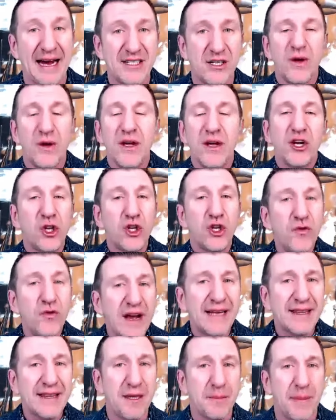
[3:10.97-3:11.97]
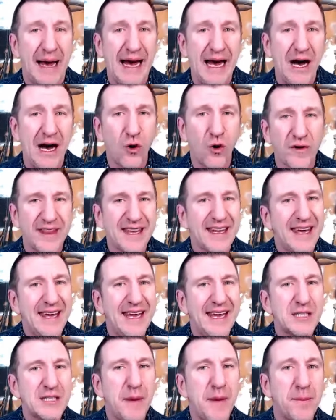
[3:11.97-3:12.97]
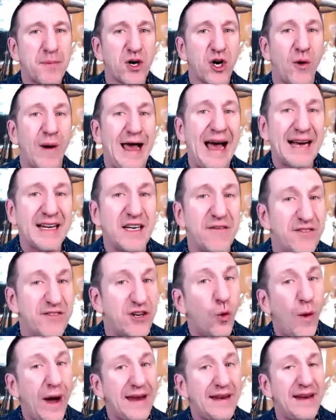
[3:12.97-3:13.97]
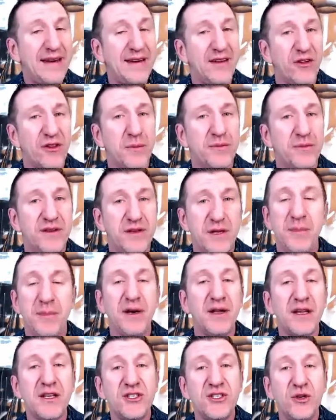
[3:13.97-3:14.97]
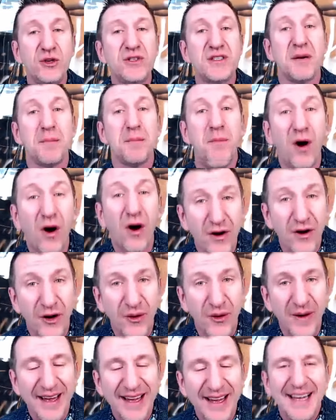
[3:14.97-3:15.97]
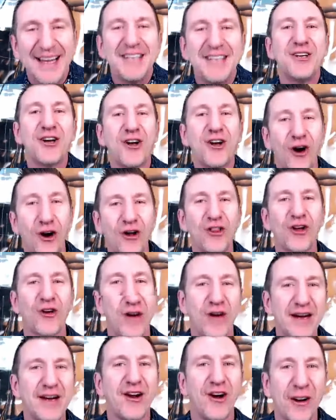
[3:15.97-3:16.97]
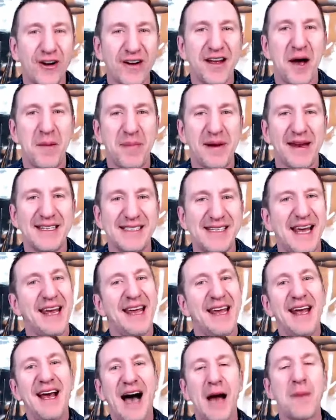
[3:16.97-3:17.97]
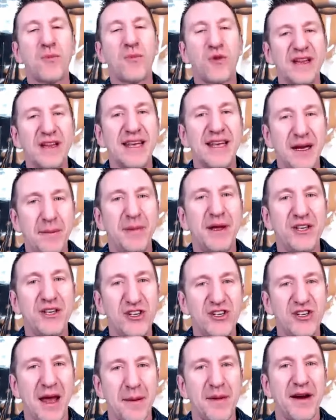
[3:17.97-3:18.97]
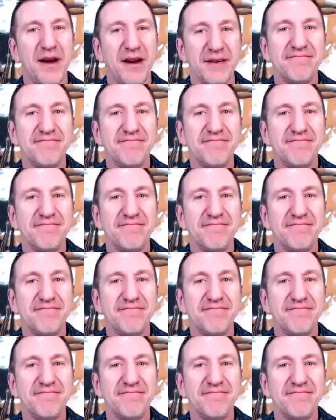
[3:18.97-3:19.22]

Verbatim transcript: So you've got the power. The key is be proactive. Don't wait until the, the bill is due tomorrow right. to call the credit card company and say, I'm really in a big jam here.